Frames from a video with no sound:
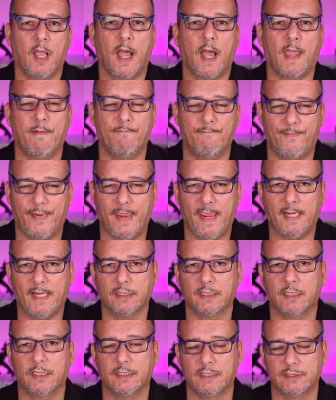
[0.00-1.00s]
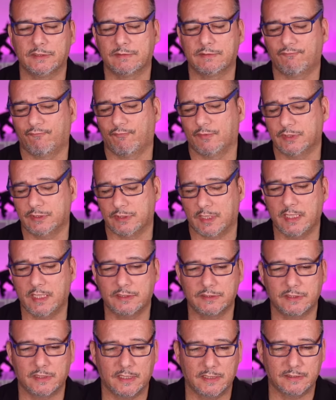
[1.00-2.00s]
I bet
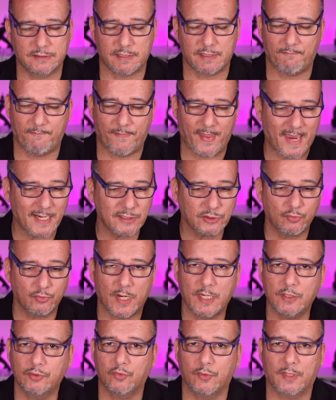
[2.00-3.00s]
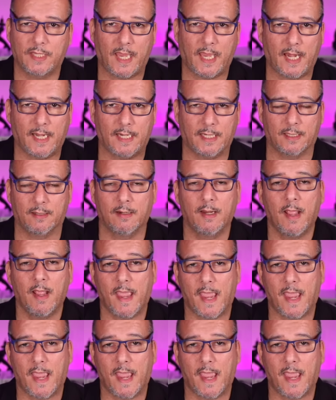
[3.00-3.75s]
it's the best way to get in.